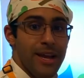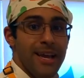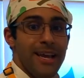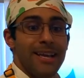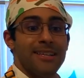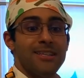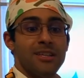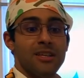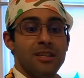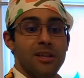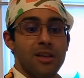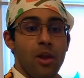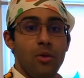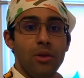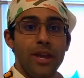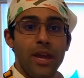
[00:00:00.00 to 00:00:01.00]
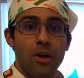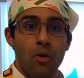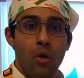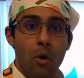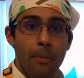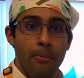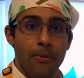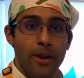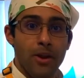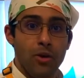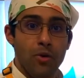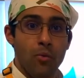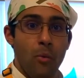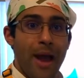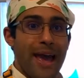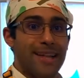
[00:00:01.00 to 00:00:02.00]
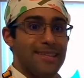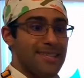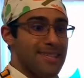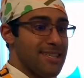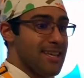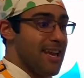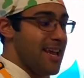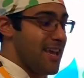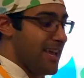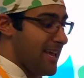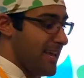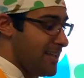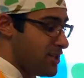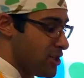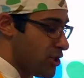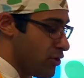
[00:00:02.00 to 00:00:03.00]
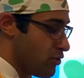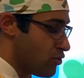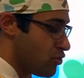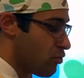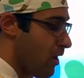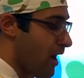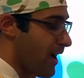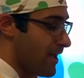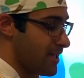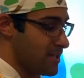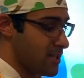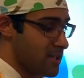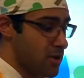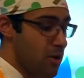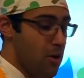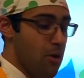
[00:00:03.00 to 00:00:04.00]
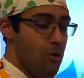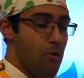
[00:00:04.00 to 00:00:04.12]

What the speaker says: is to slowly incorporate your wets into your dries.